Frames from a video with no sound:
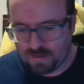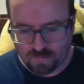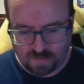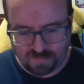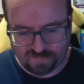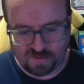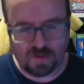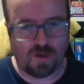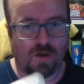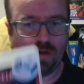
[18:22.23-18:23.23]
We've
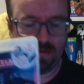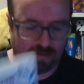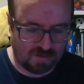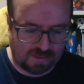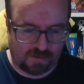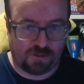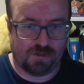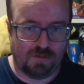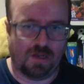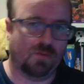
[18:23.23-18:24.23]
got...
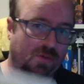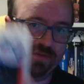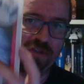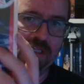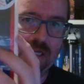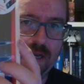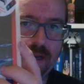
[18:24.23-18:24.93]
we've seen that